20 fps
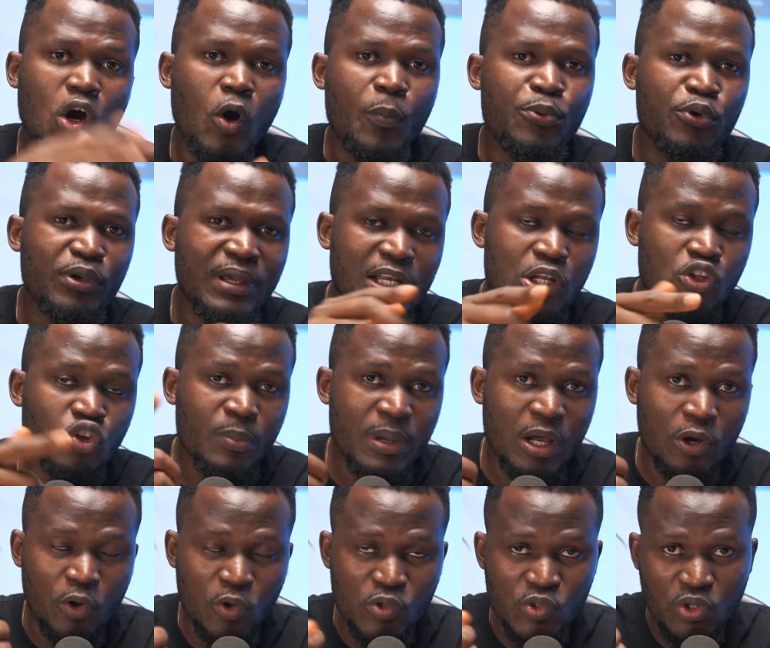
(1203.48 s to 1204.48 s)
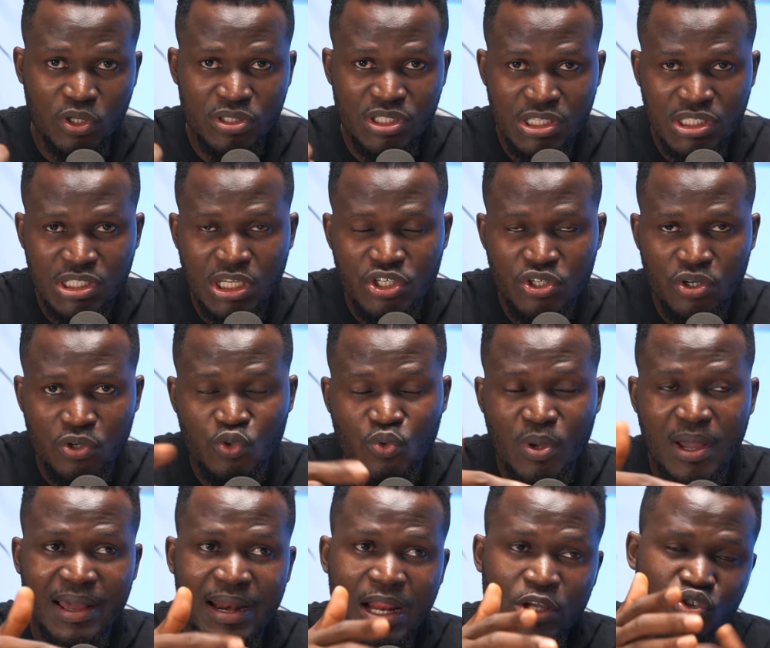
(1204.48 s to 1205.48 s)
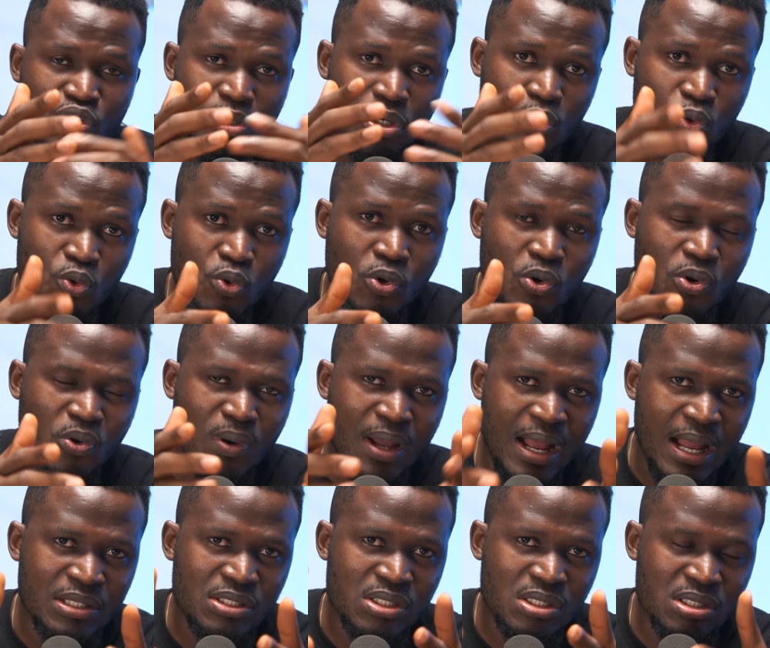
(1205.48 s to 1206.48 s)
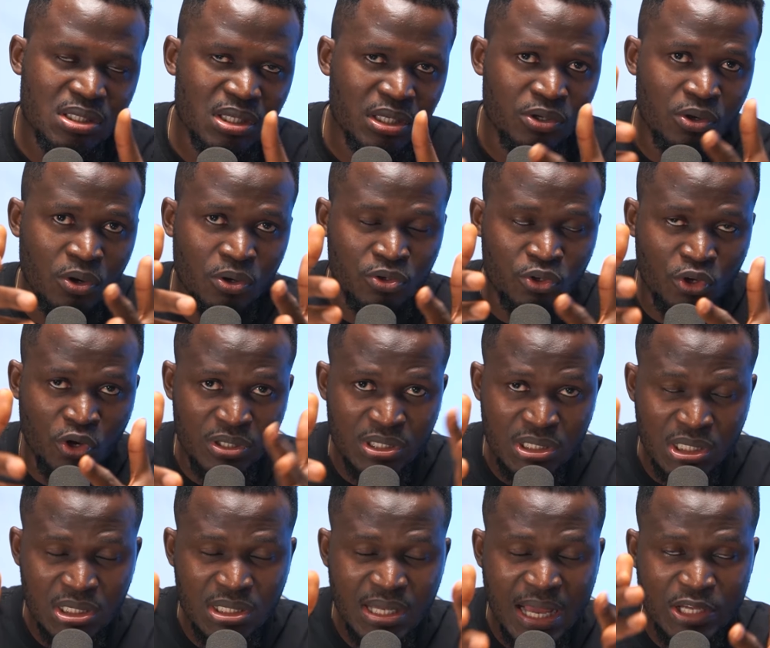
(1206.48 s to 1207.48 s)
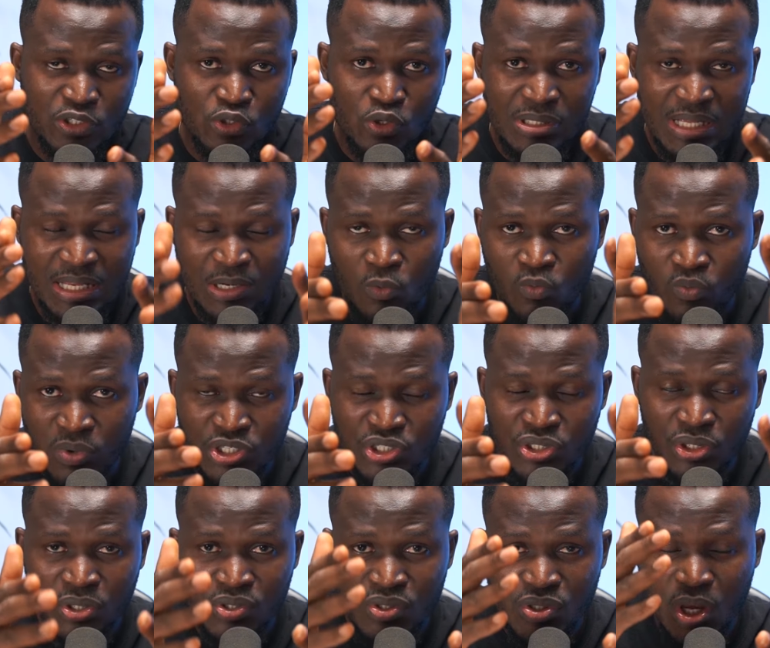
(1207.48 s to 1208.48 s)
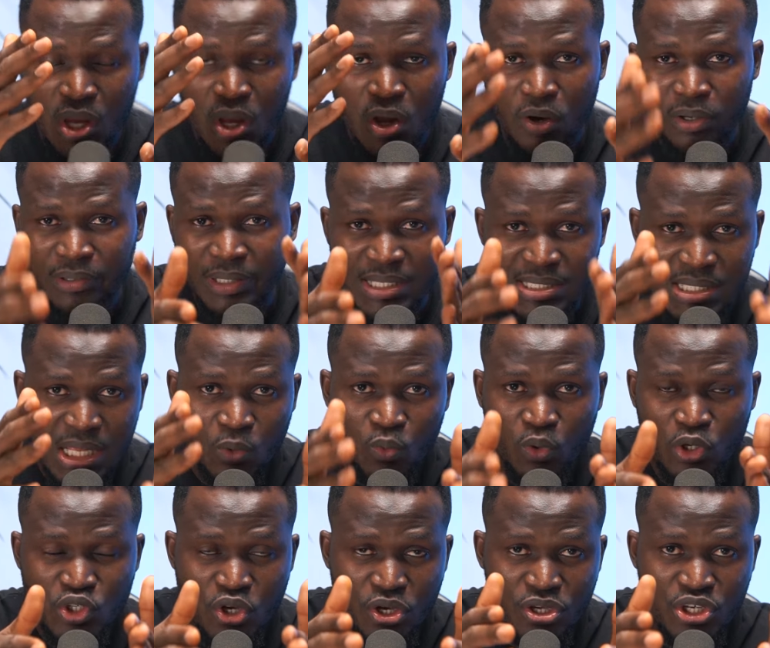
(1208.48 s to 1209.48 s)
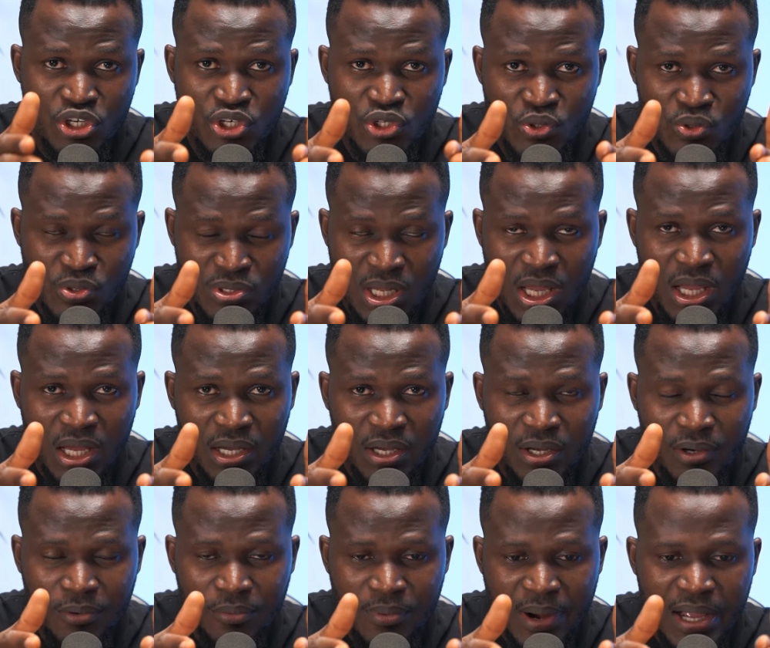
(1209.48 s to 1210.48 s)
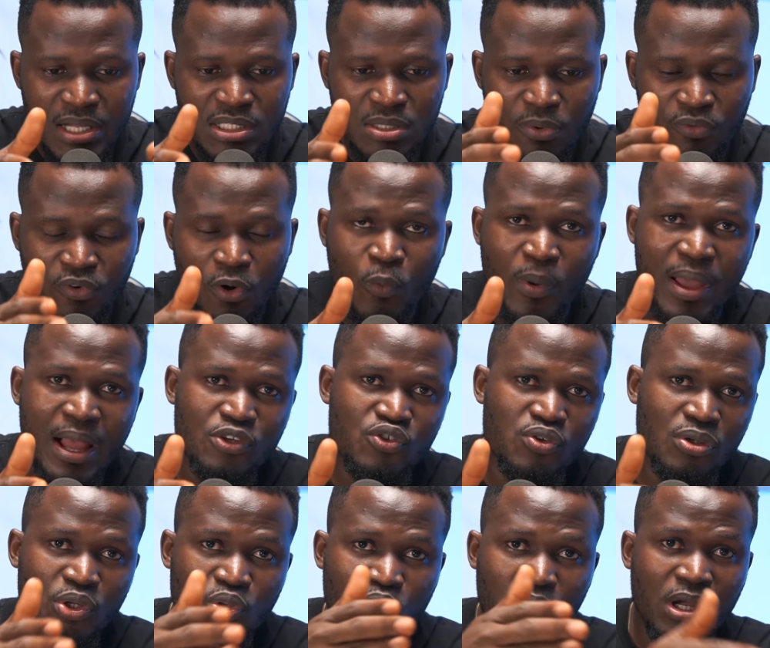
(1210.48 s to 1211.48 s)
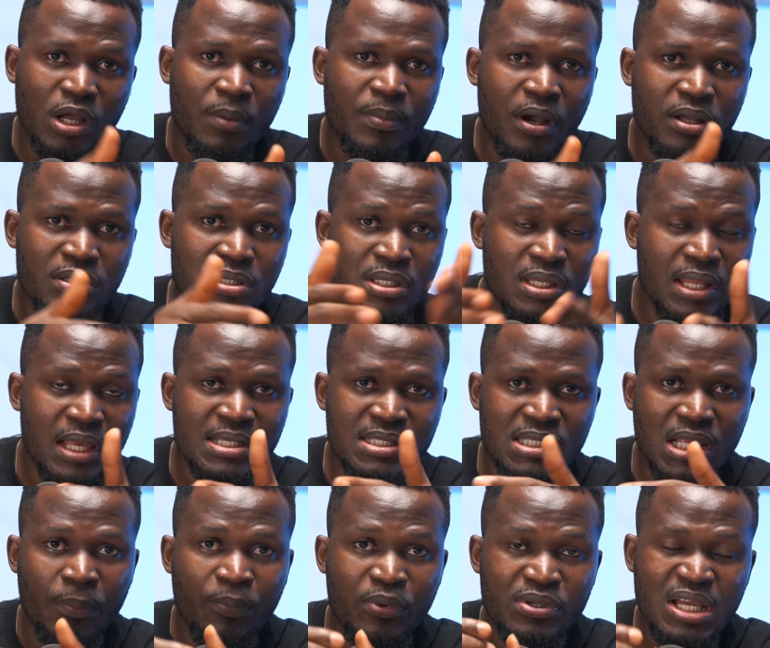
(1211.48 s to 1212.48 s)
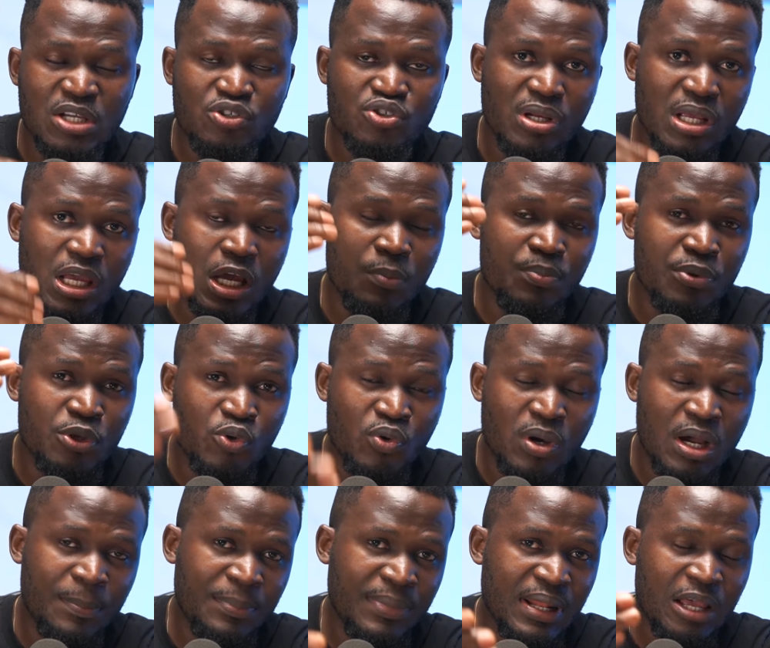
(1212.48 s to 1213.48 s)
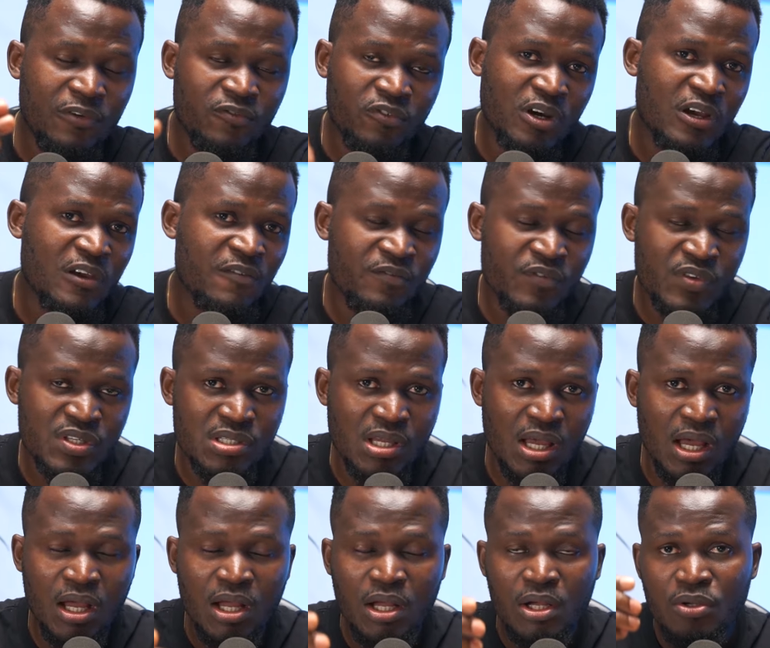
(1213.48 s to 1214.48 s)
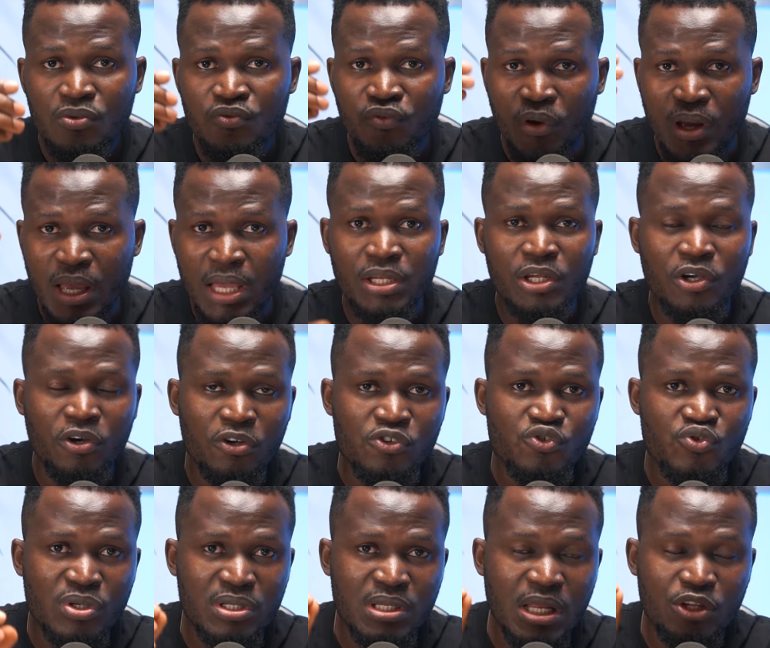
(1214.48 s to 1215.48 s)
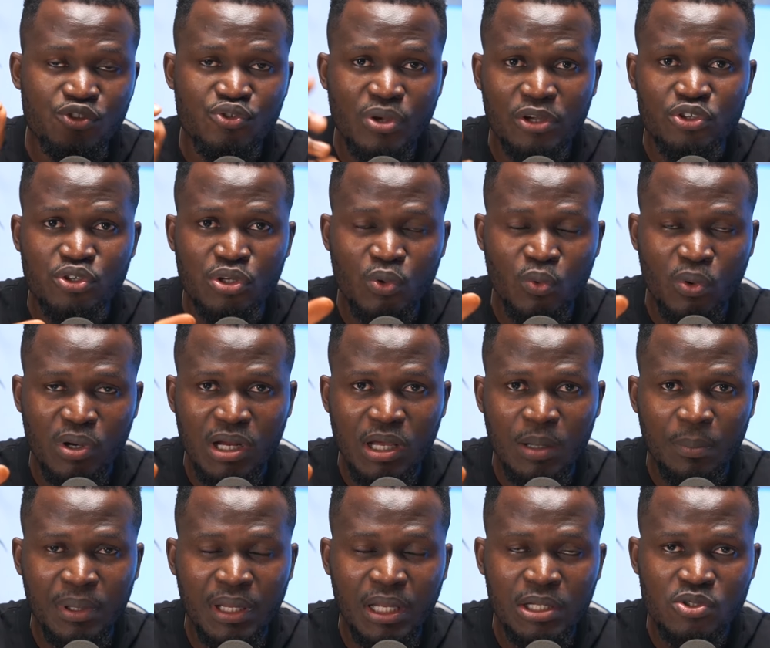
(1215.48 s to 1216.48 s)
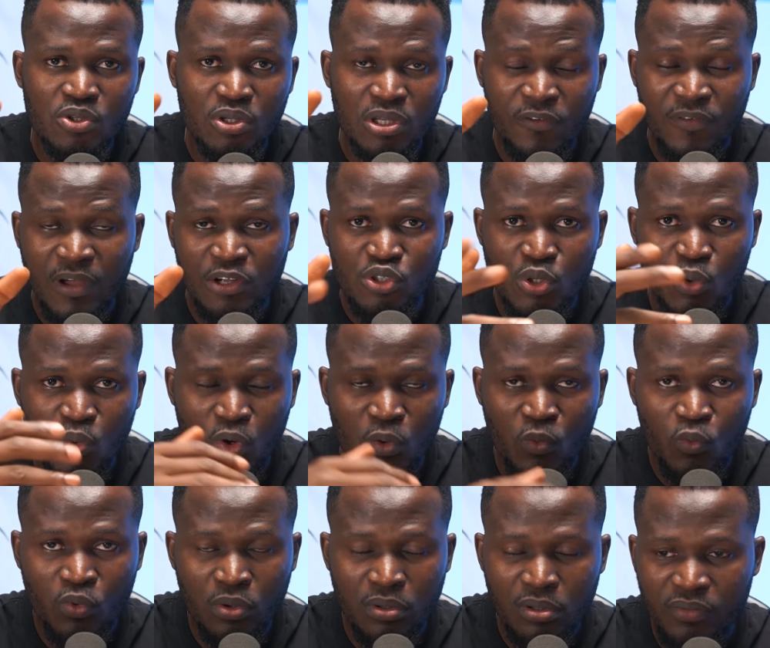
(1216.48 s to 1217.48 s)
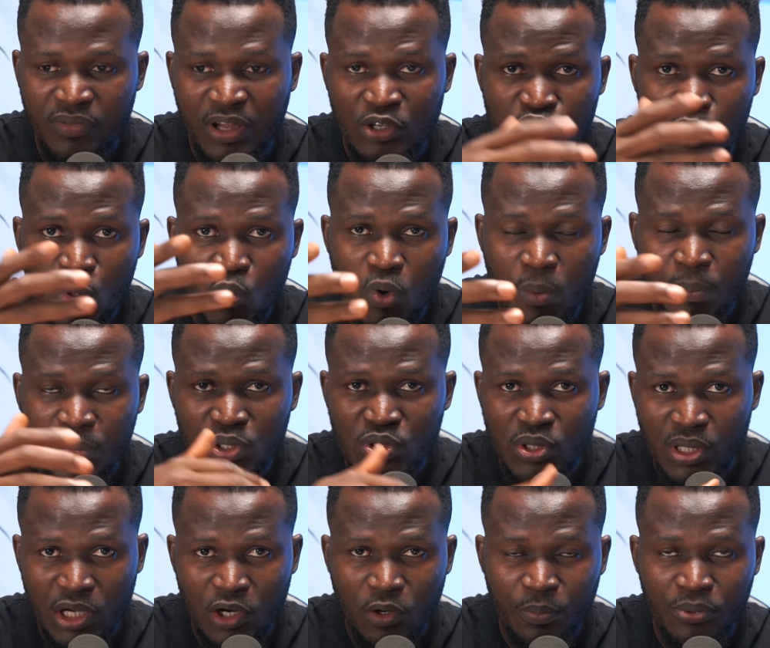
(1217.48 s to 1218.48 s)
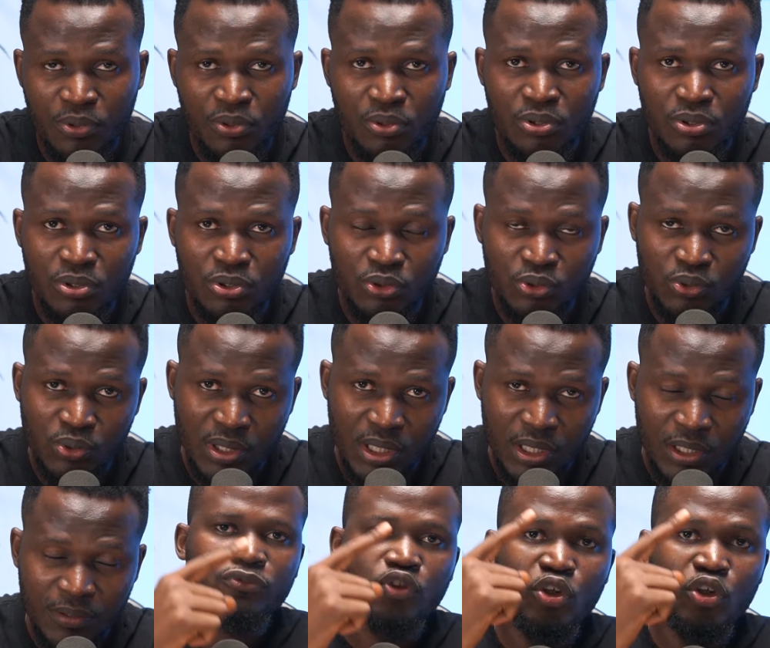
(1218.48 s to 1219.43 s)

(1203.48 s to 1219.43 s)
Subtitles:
help you get into my consulting session, so I can actually look at your need, ask you certain questions, understand what your issues are, right? Before we actually talk about the next step, which is actually helping you apply for a visa for any country that you actually want to apply to, if you actually want me to help you do that.